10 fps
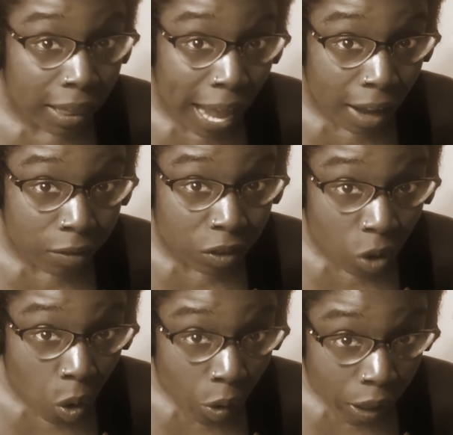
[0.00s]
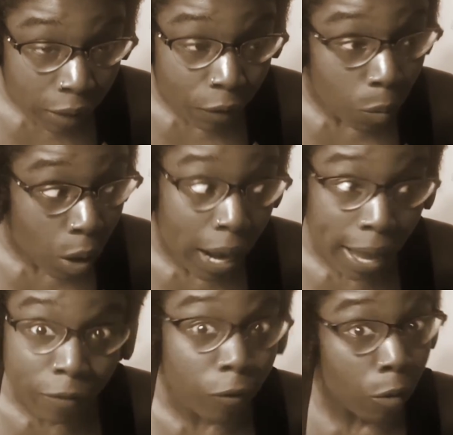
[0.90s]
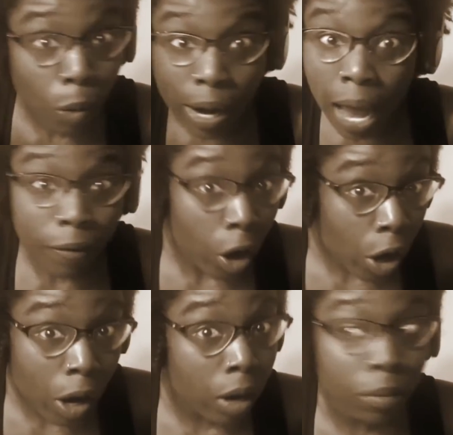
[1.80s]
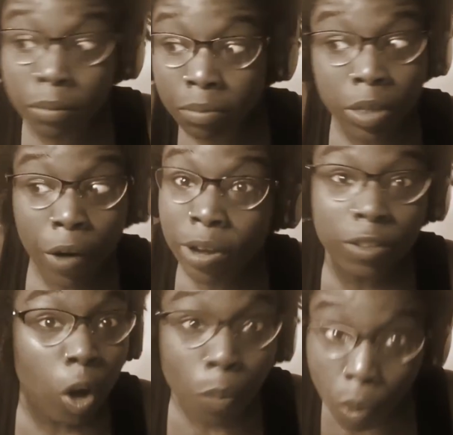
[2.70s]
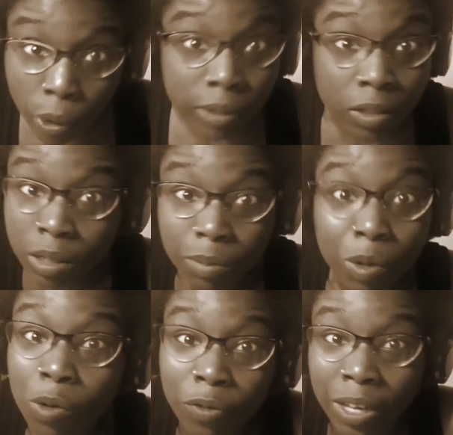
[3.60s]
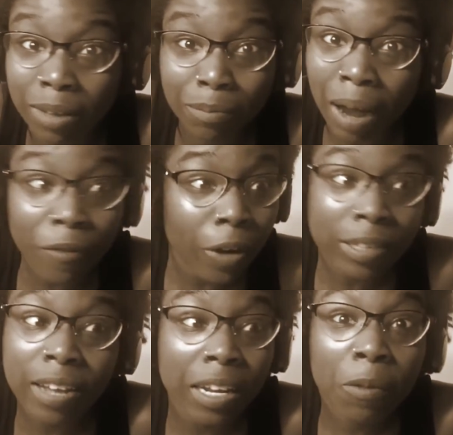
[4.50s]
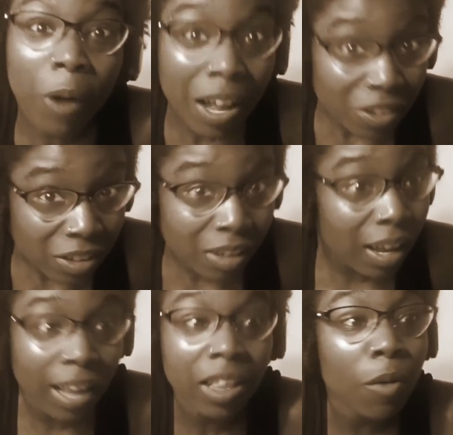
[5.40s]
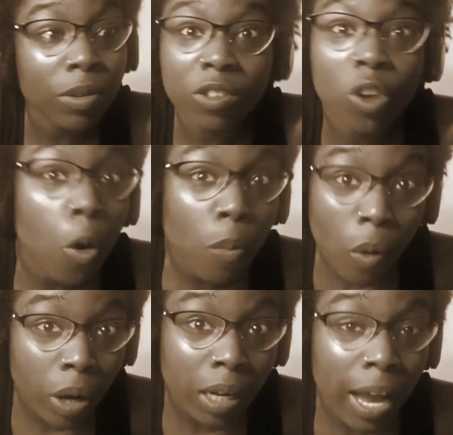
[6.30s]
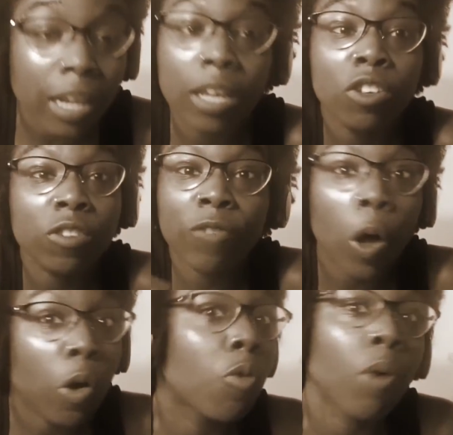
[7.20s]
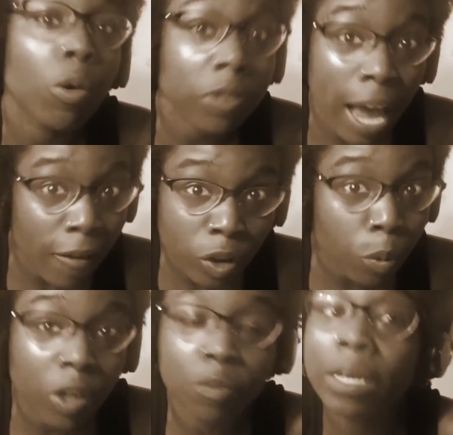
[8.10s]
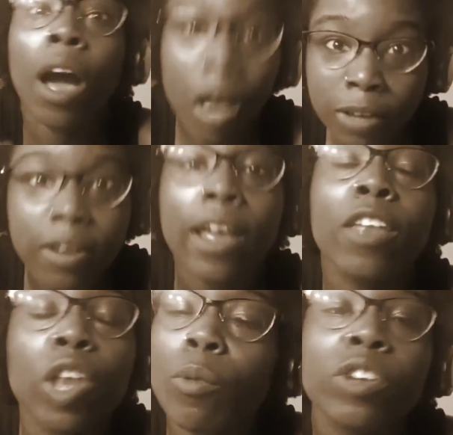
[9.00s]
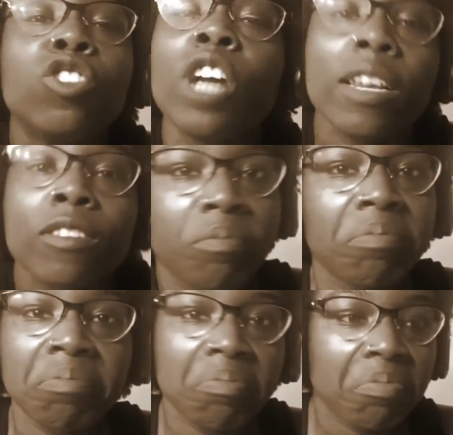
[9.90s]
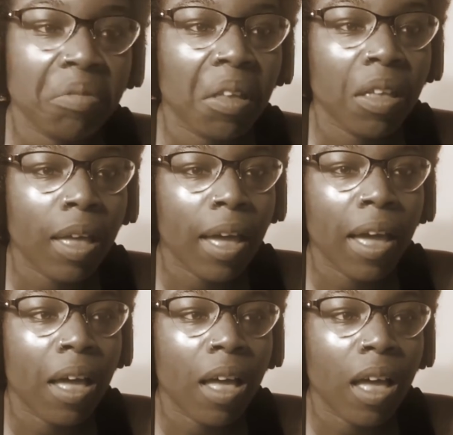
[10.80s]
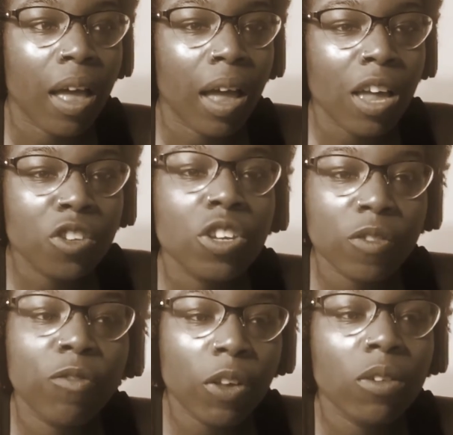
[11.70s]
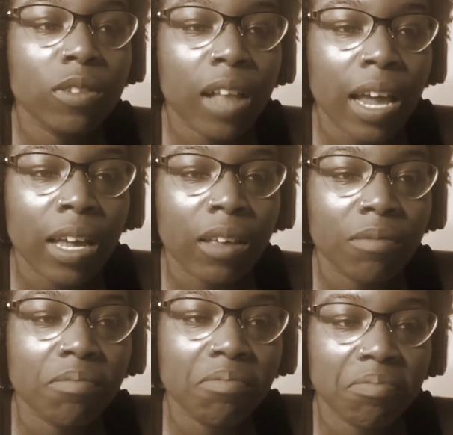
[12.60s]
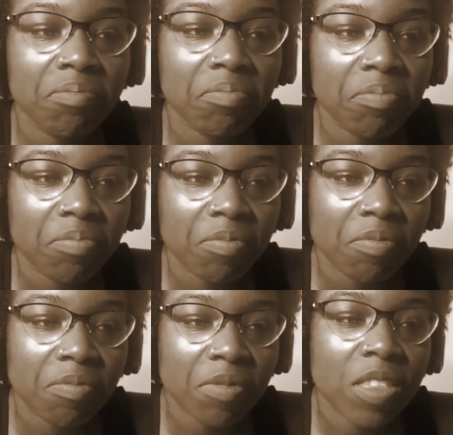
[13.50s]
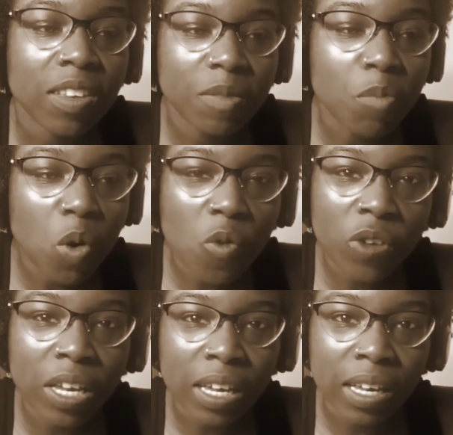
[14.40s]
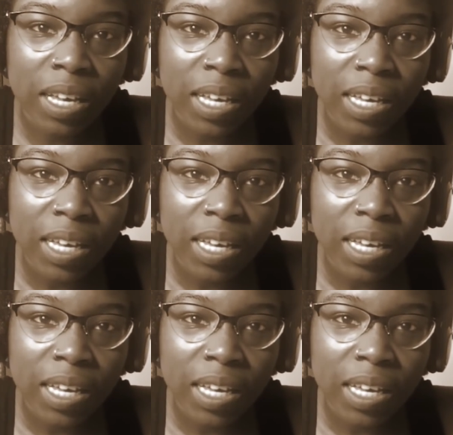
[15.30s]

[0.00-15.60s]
lack of story. From what I've heard, there is no point to the movie. My friend said he watched it and there was no point, and he just felt gross afterwards because there was just no fucking point. It just feels like this movie